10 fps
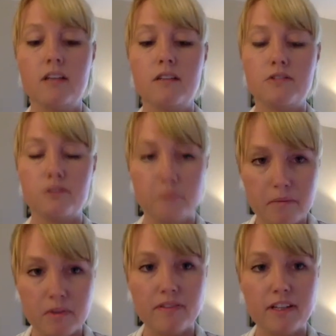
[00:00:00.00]
So
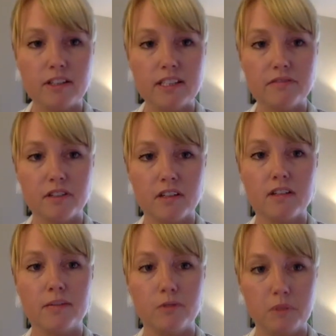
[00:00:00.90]
maybe if I'd leave her,
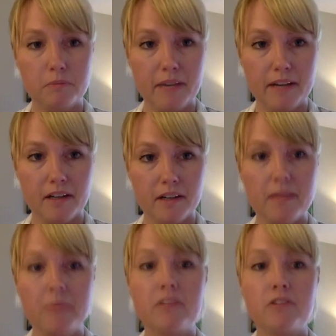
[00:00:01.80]
it would be better.
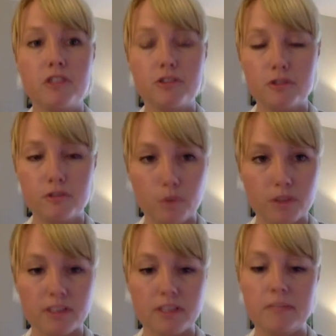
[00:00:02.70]
Maybe if she just
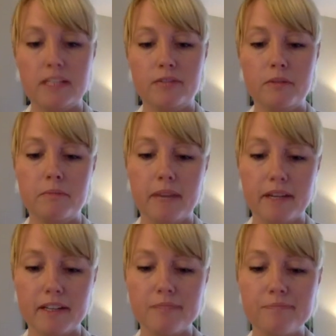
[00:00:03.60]
divorces me, it will be
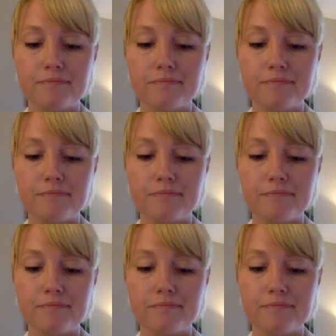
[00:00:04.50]
better.